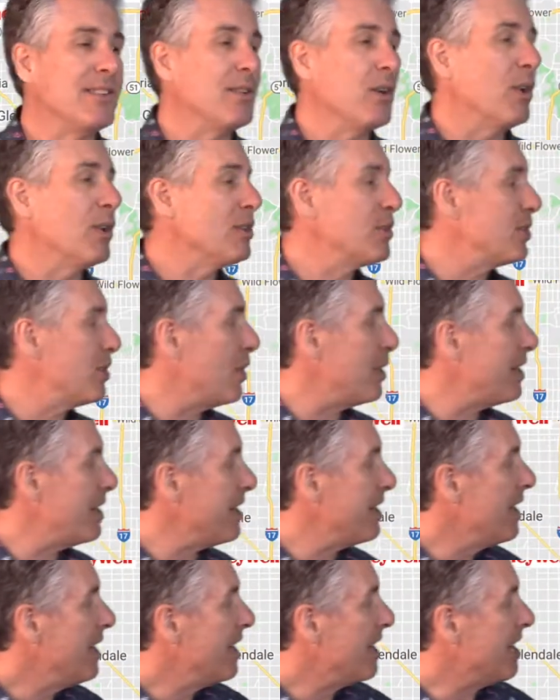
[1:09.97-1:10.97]
It all
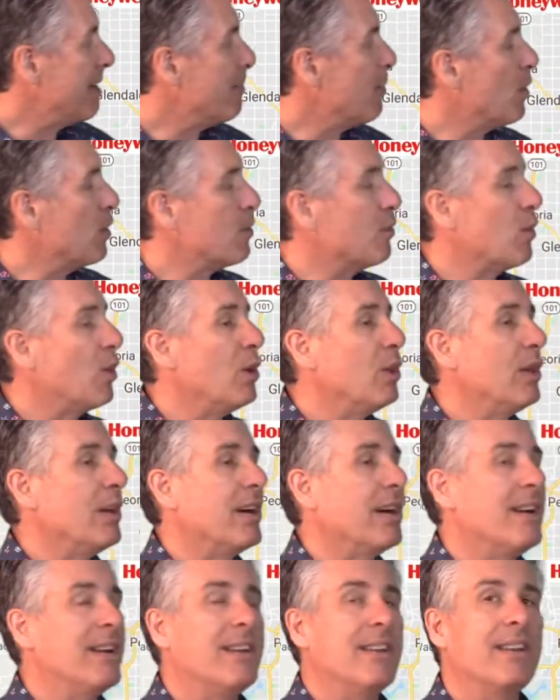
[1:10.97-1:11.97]
started in
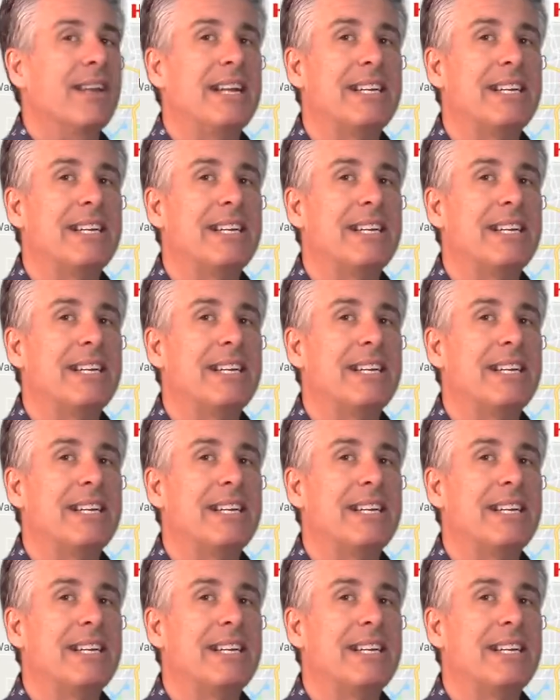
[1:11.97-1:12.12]
Motorola in